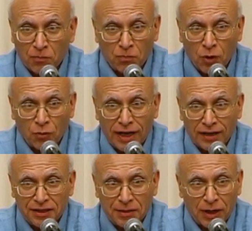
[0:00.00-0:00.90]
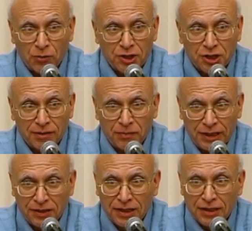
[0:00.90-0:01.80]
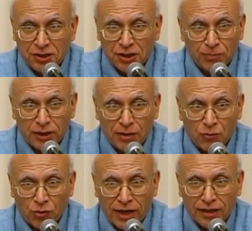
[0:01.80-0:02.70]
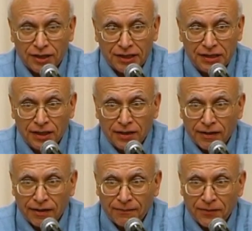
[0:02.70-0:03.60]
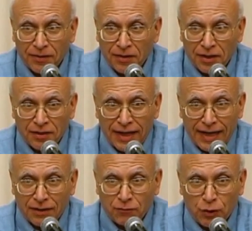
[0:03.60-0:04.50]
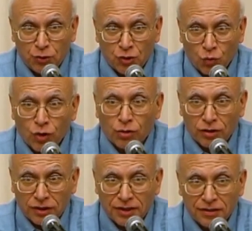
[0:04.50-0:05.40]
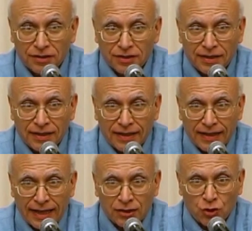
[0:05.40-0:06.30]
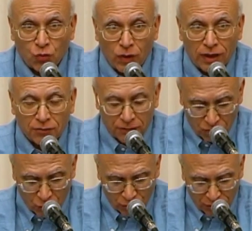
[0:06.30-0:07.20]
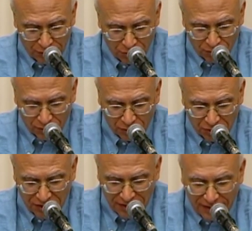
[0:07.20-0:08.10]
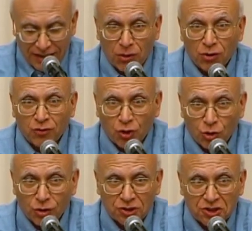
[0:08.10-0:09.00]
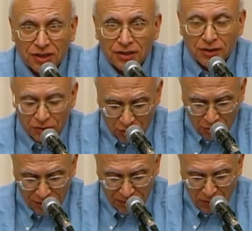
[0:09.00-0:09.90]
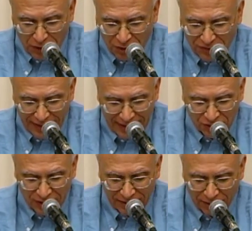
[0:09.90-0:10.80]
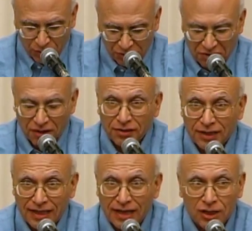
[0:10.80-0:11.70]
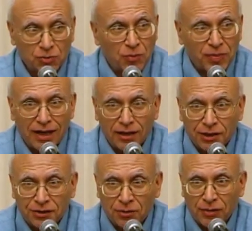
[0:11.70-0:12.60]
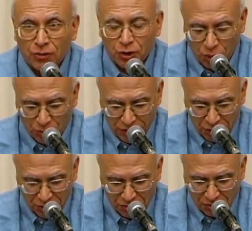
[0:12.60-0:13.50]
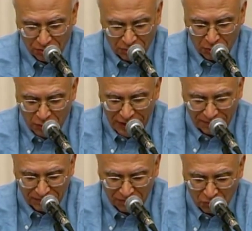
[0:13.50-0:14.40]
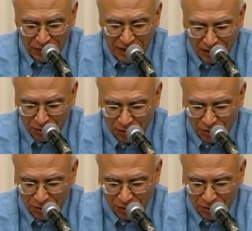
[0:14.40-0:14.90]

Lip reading: morality, by which I mean simply a morality that views the world as the relevant moral universe. Now, of course, during much of the exile, there was nothing cosmopolitan about Jewish regard